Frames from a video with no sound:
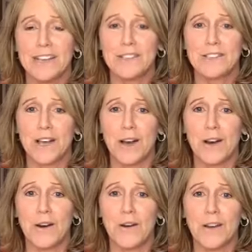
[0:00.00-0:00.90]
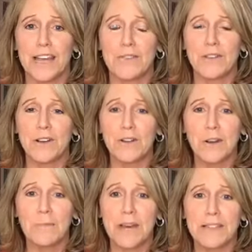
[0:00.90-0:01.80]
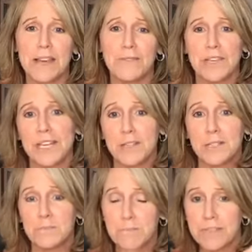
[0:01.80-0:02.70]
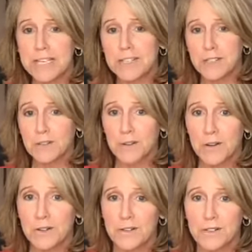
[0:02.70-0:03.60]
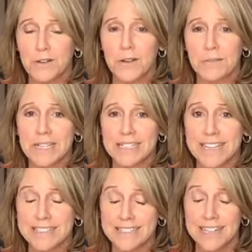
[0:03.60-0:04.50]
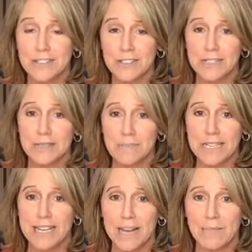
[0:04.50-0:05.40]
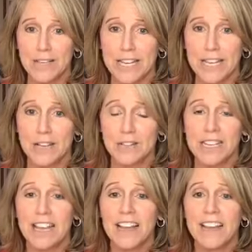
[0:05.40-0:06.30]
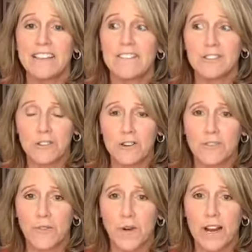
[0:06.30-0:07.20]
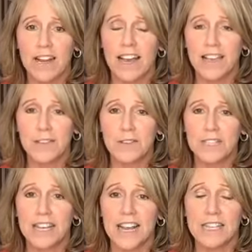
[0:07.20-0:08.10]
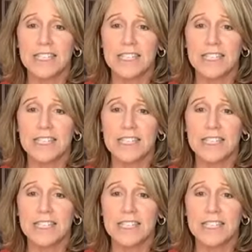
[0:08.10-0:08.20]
So, and if you don't know about that video speed controller Chrome extension to speed up videos, search for it. I use it.